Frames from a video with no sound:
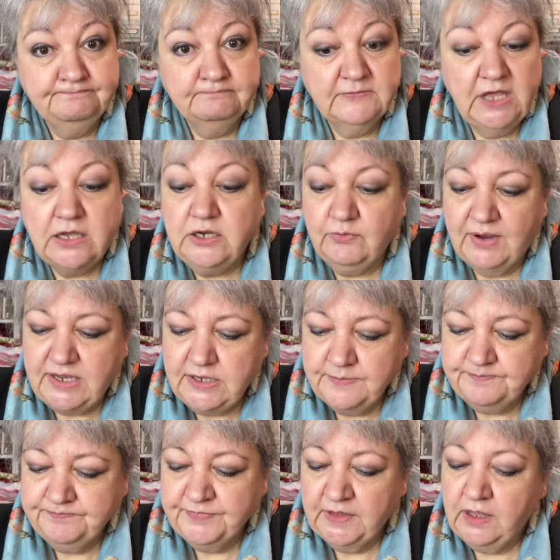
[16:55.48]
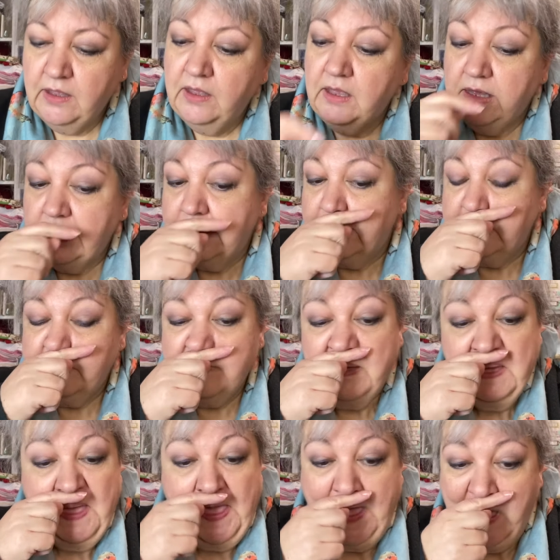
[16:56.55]
Anyway,
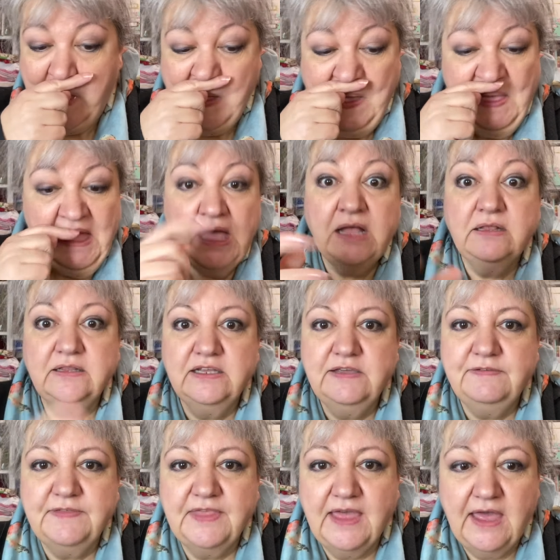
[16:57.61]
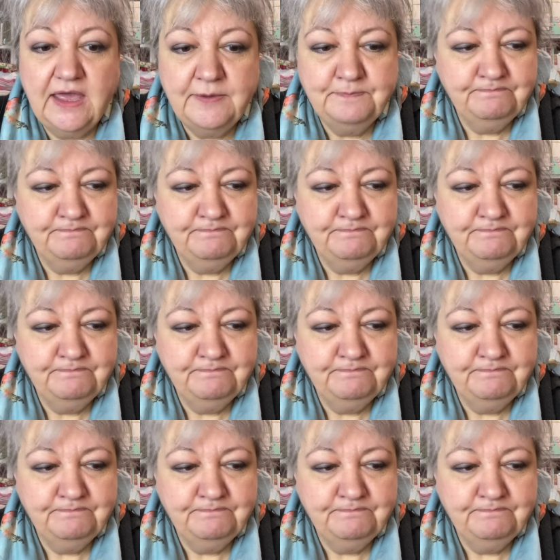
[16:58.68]
I'll leave it there.